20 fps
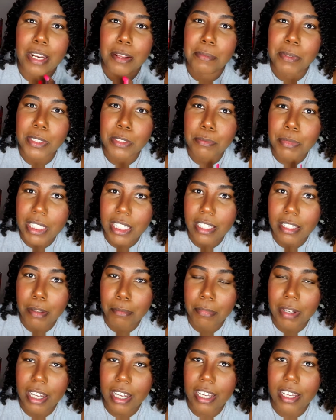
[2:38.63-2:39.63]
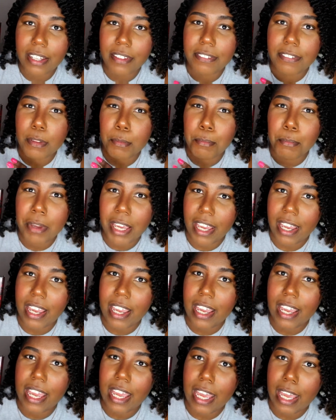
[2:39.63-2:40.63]
and it puts me in the mind of the
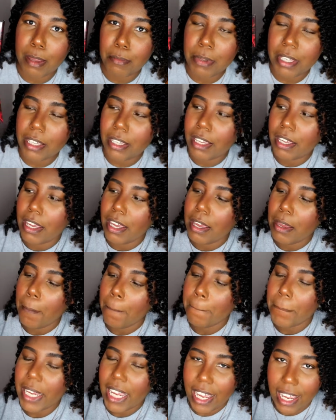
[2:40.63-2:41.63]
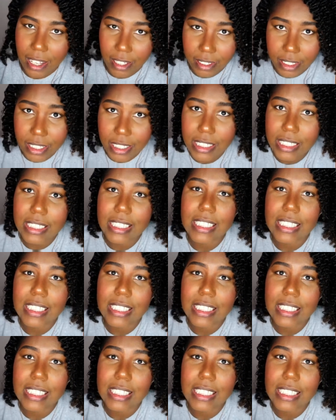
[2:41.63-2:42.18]
Bad Habit palette.